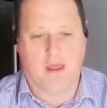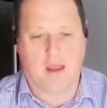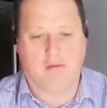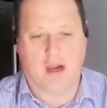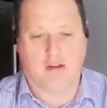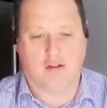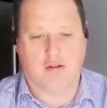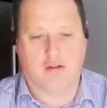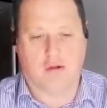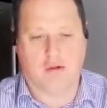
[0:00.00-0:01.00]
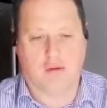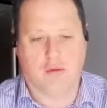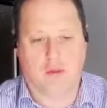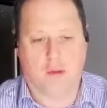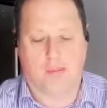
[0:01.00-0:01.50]
in relation
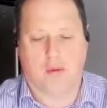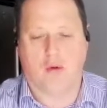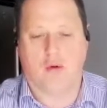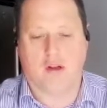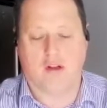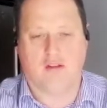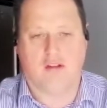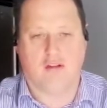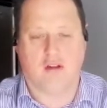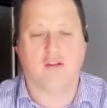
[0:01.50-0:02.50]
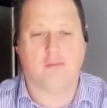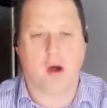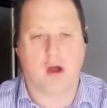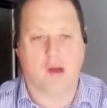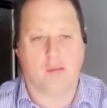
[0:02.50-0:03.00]
to the broader decision of
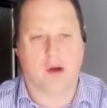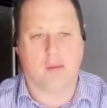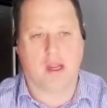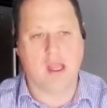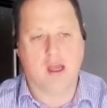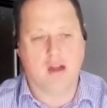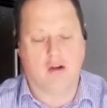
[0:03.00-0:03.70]
buying a property.